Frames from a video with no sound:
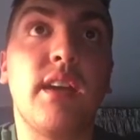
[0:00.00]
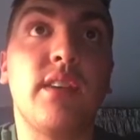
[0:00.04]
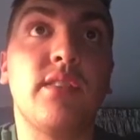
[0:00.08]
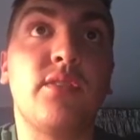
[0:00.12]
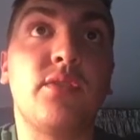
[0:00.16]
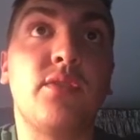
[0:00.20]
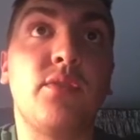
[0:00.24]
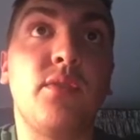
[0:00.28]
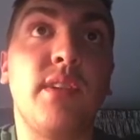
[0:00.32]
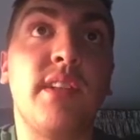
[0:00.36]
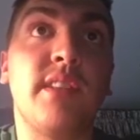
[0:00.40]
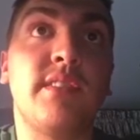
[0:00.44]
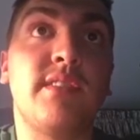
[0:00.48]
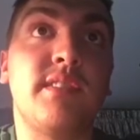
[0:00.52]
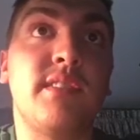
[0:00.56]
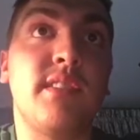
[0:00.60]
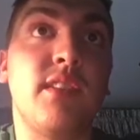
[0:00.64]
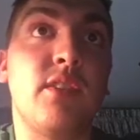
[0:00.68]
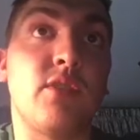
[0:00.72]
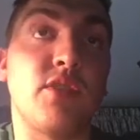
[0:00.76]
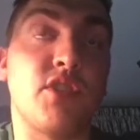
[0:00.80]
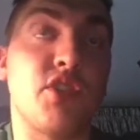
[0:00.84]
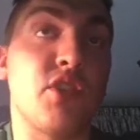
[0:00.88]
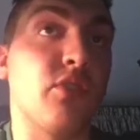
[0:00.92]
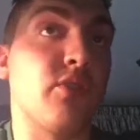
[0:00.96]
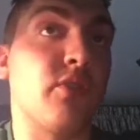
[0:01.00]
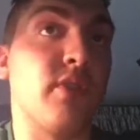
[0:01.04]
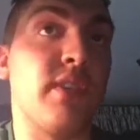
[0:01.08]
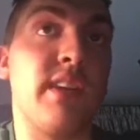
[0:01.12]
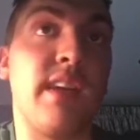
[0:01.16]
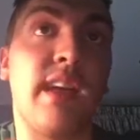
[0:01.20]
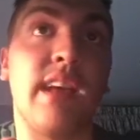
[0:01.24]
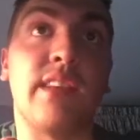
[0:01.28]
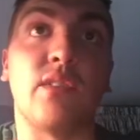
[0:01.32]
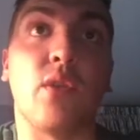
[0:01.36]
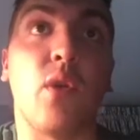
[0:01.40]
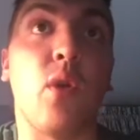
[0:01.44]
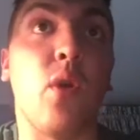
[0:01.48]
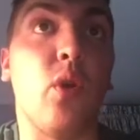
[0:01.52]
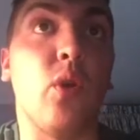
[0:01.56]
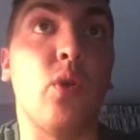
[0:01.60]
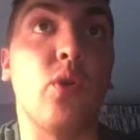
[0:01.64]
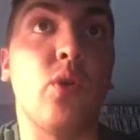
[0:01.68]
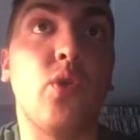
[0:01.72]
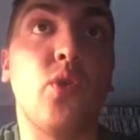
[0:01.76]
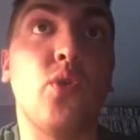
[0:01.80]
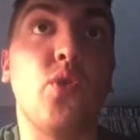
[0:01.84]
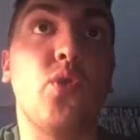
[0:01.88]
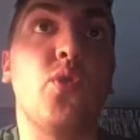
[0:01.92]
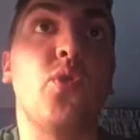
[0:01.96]
Students or children as a
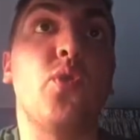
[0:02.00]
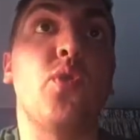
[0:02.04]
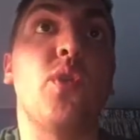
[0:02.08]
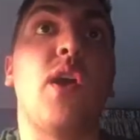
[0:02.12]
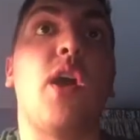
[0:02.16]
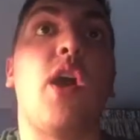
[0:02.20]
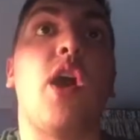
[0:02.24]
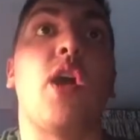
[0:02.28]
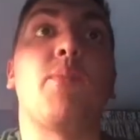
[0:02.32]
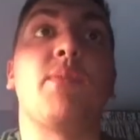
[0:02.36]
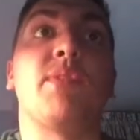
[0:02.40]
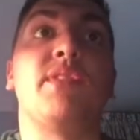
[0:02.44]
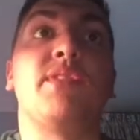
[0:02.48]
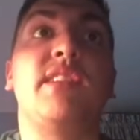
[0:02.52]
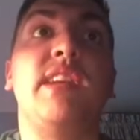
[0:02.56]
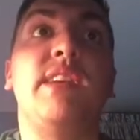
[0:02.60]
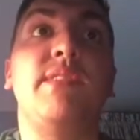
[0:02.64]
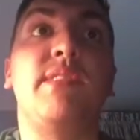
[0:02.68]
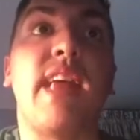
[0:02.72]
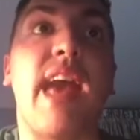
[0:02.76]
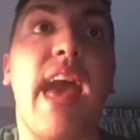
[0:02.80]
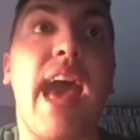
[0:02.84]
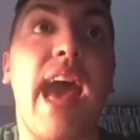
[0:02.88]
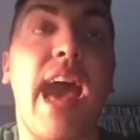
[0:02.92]
whole who are perceived to